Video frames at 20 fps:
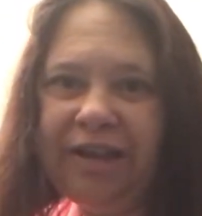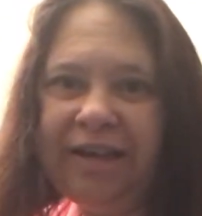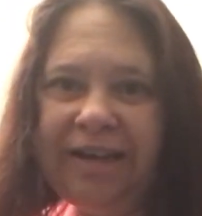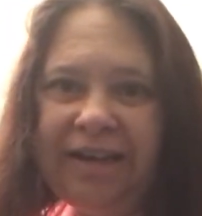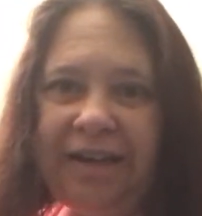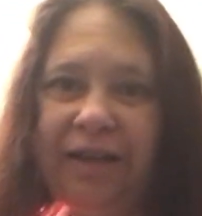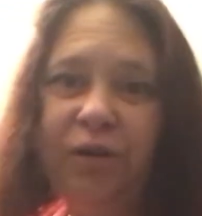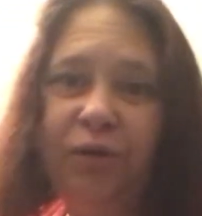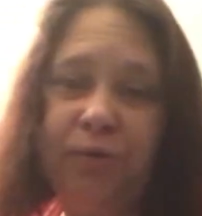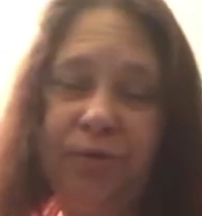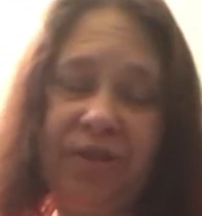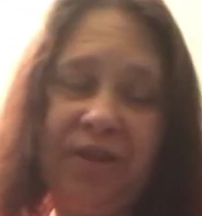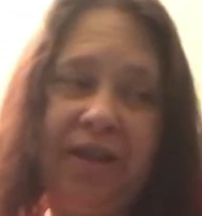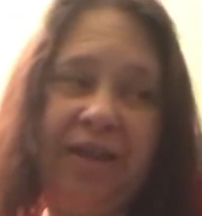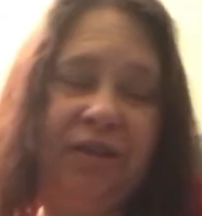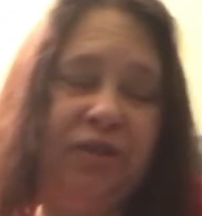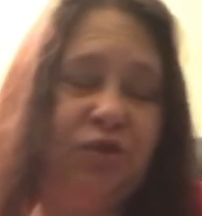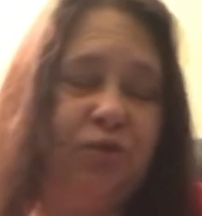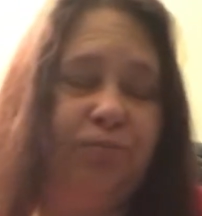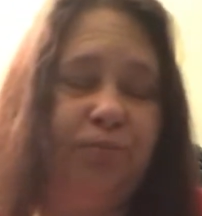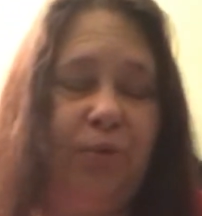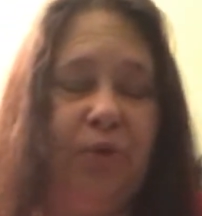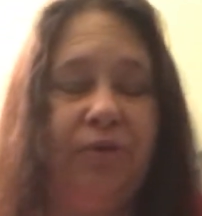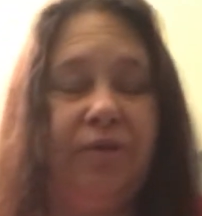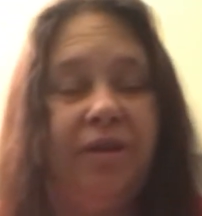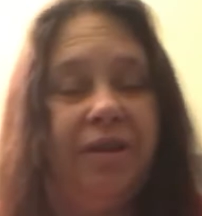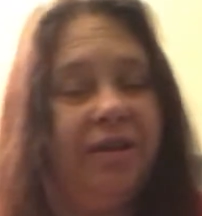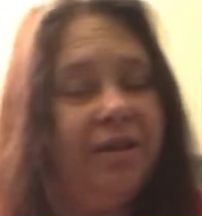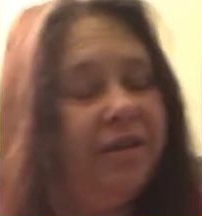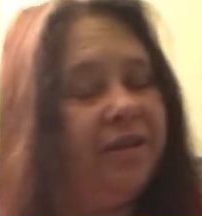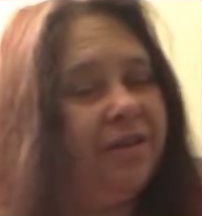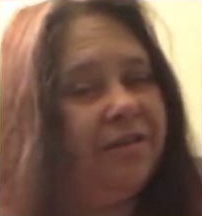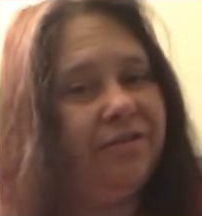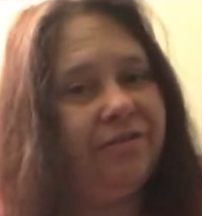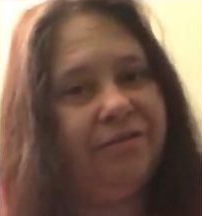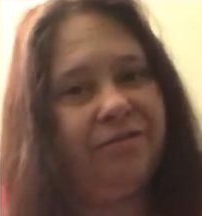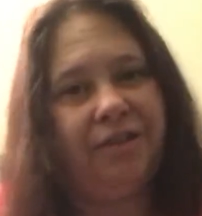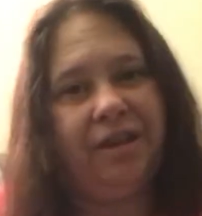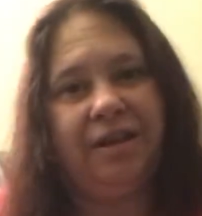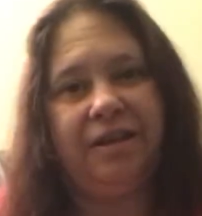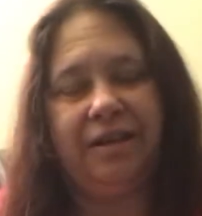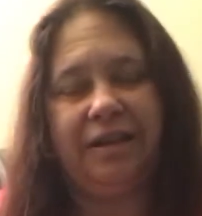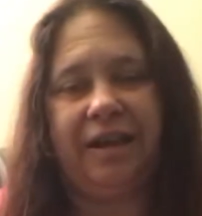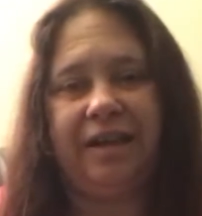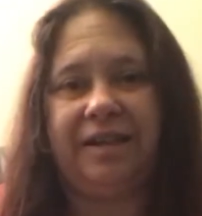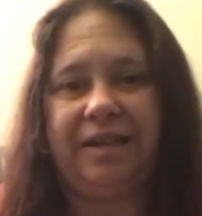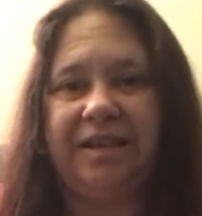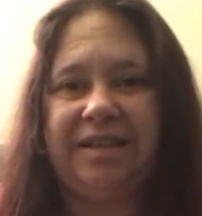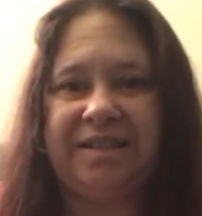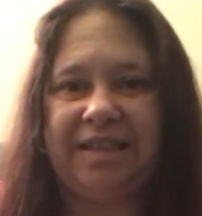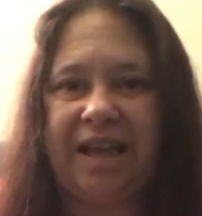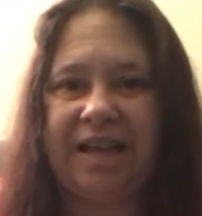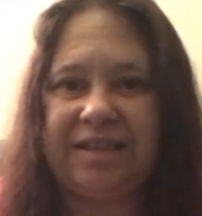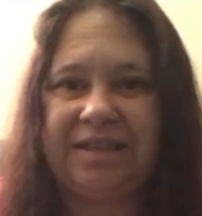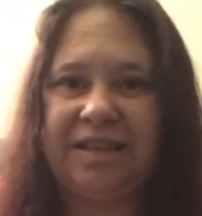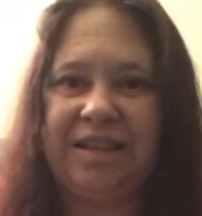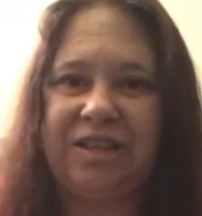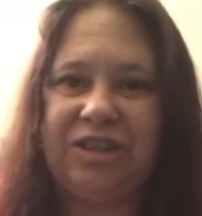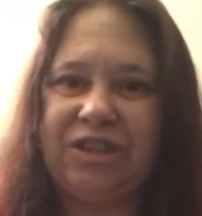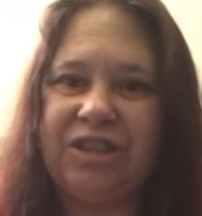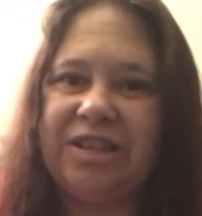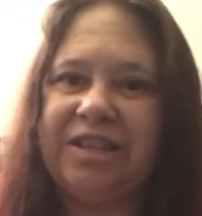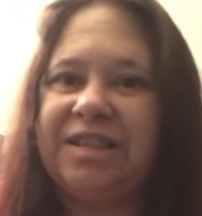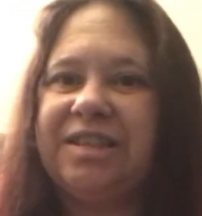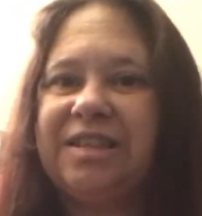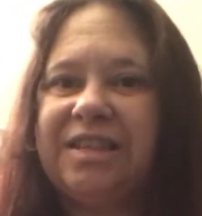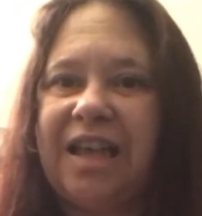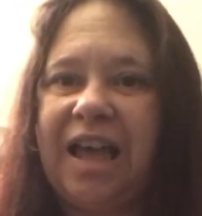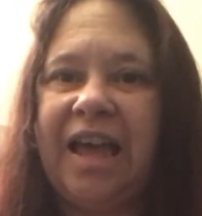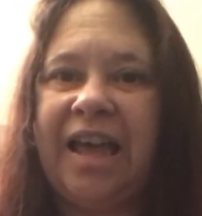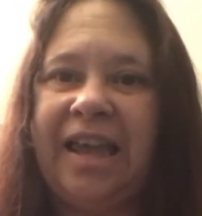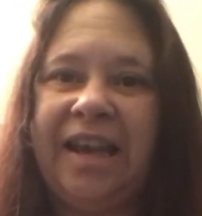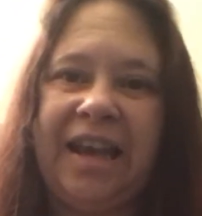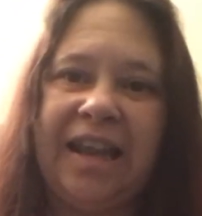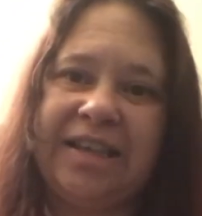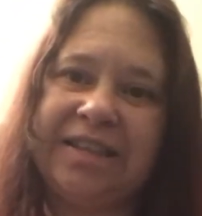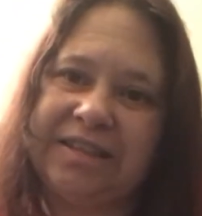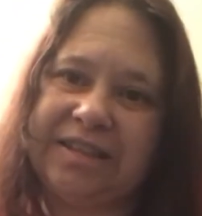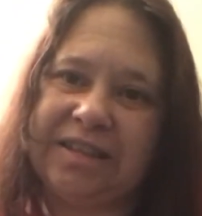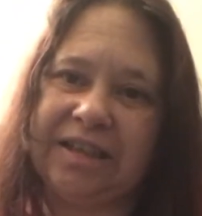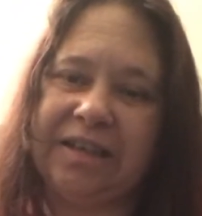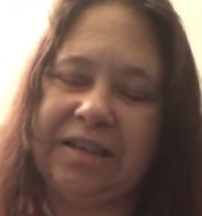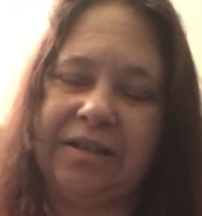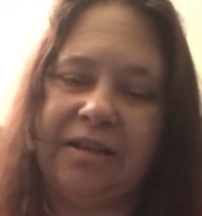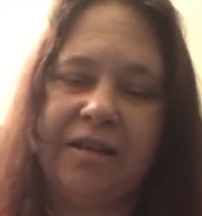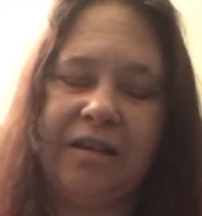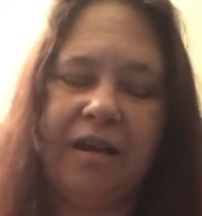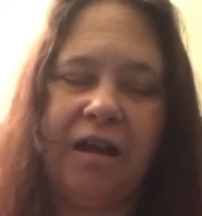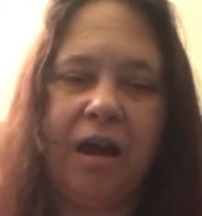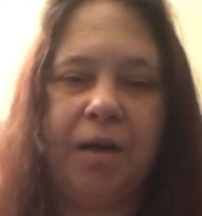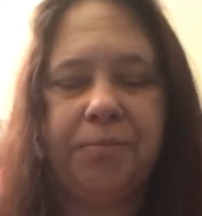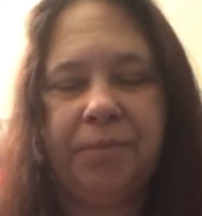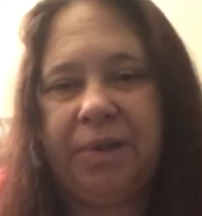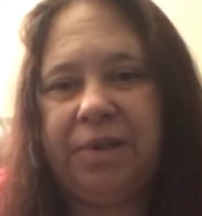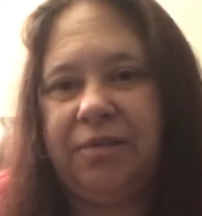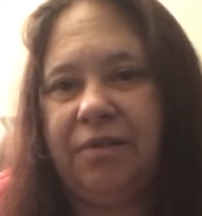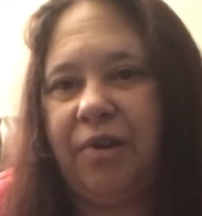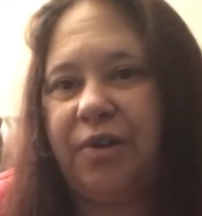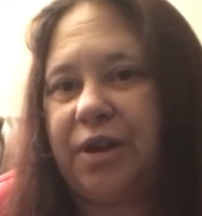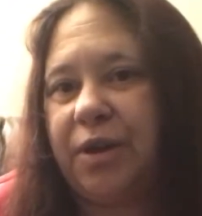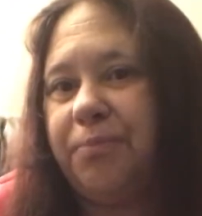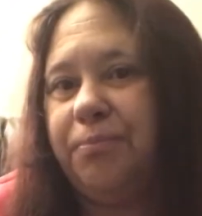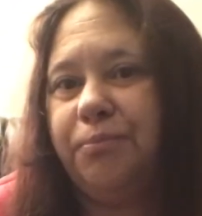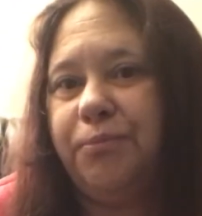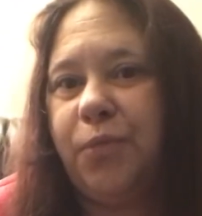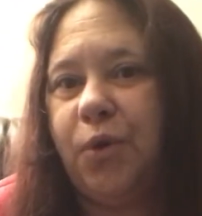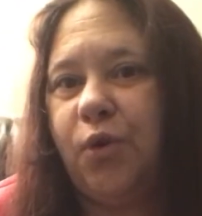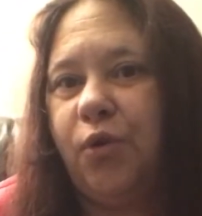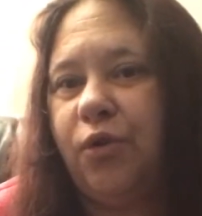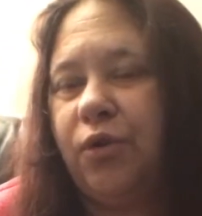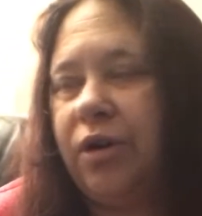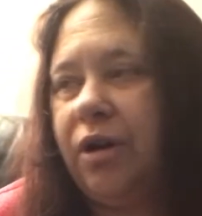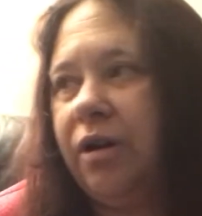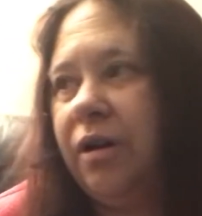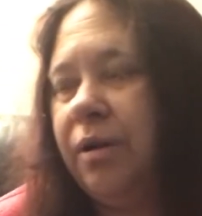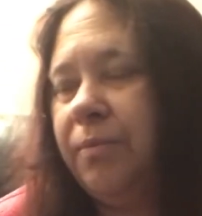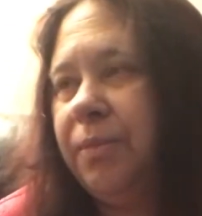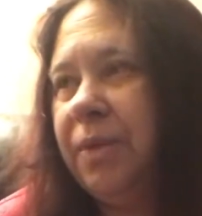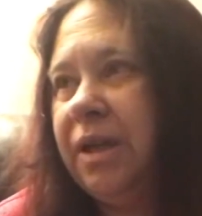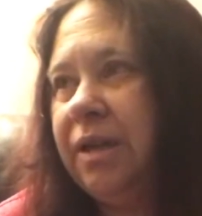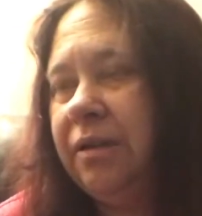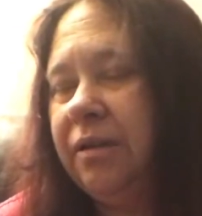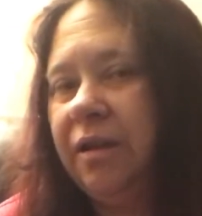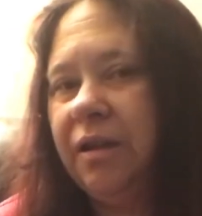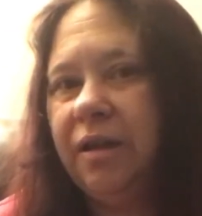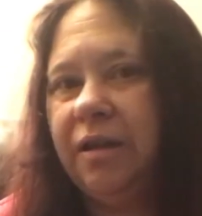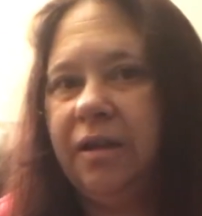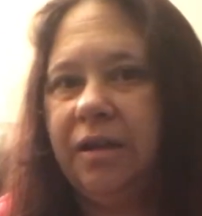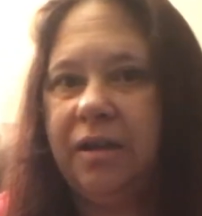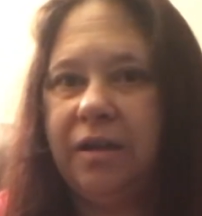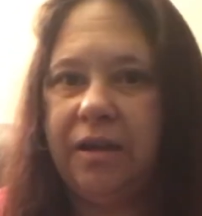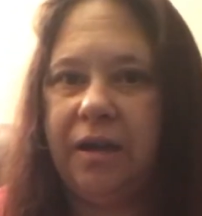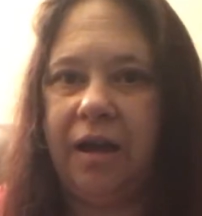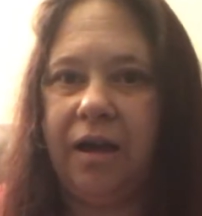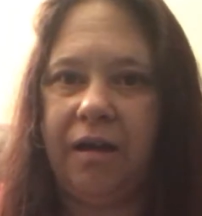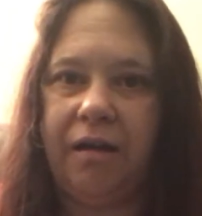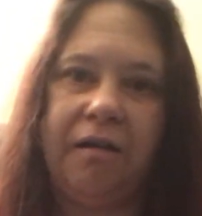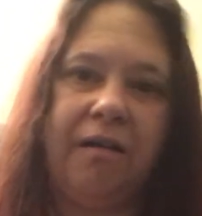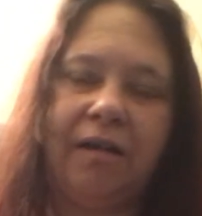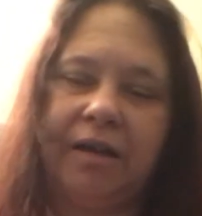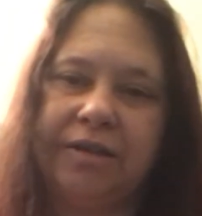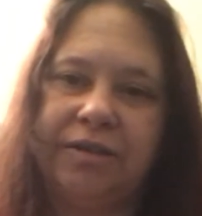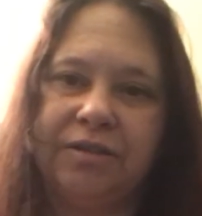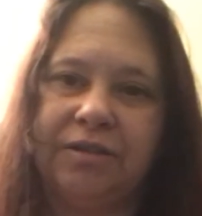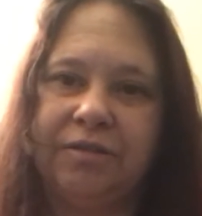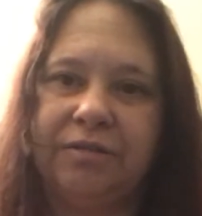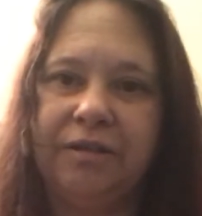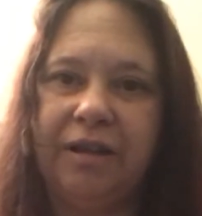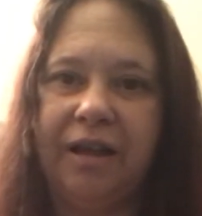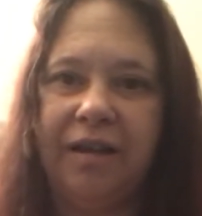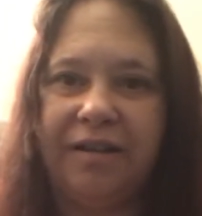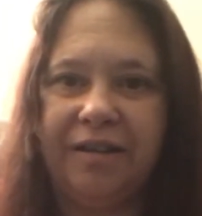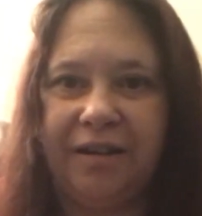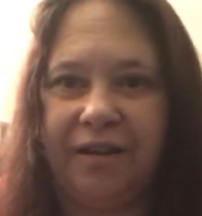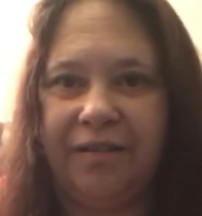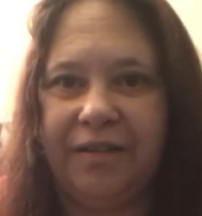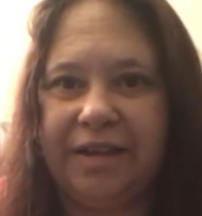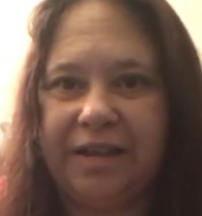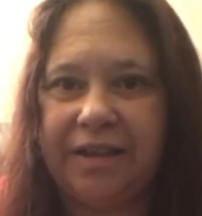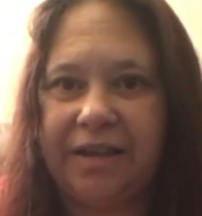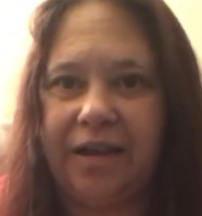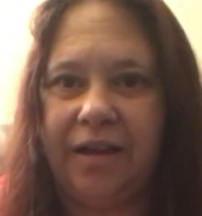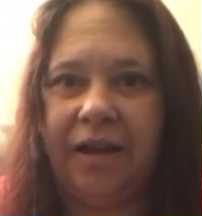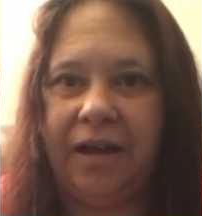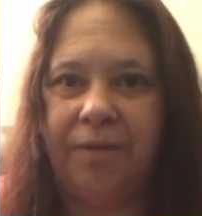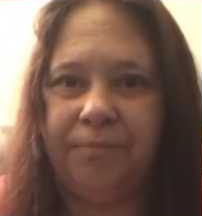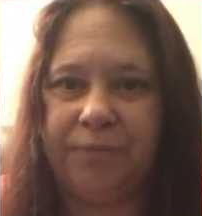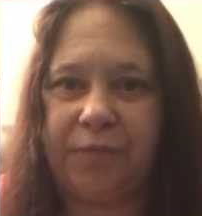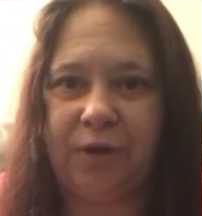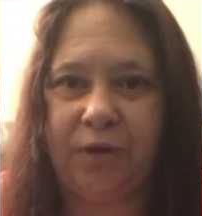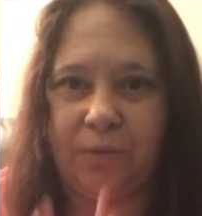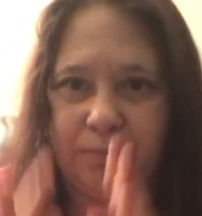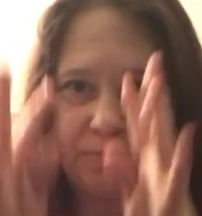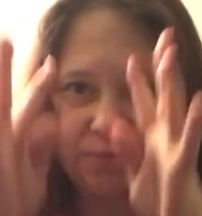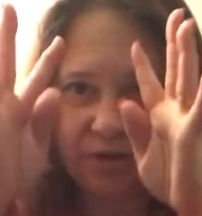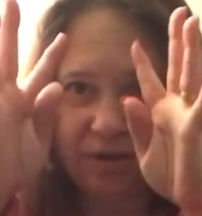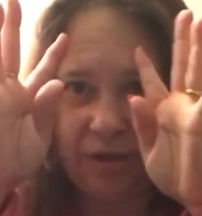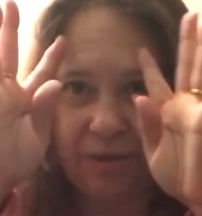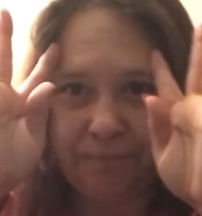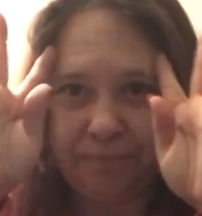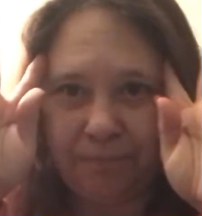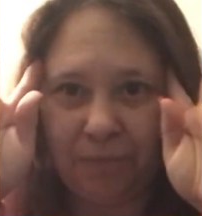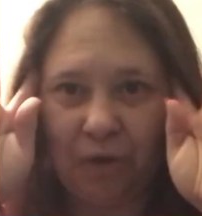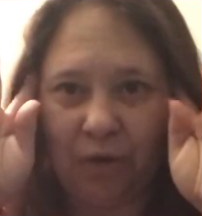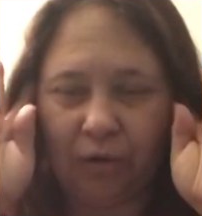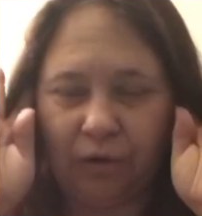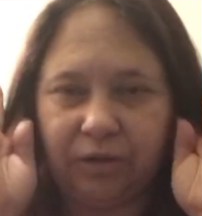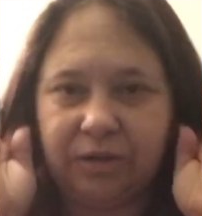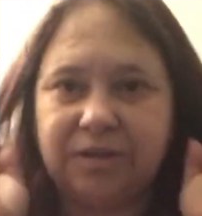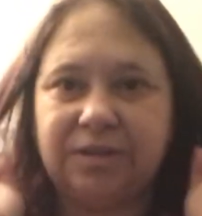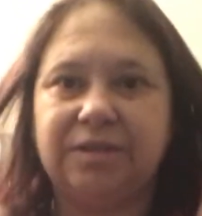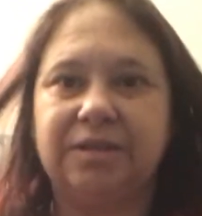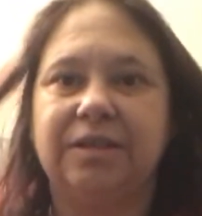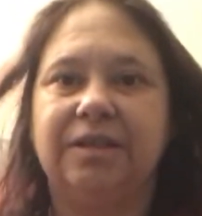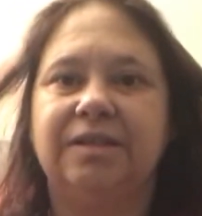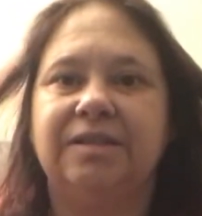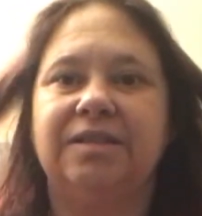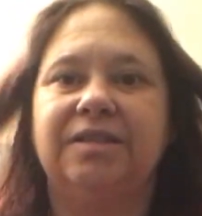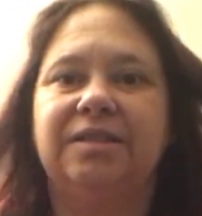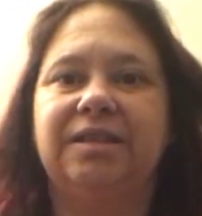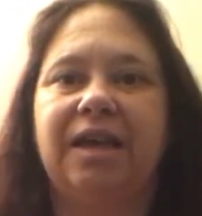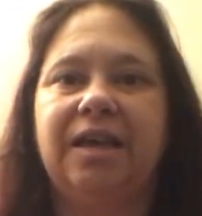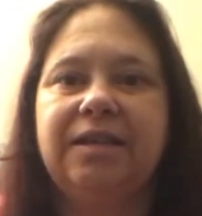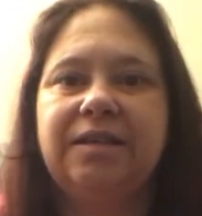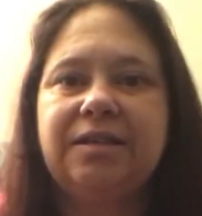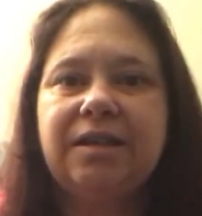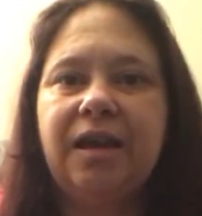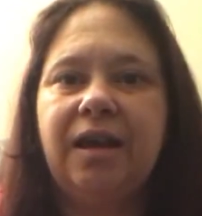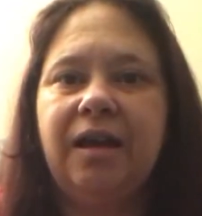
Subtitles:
little things, but then again, is that teaching us a lesson? I mean, like a mug, I mean, I do like cups and mugs, as said.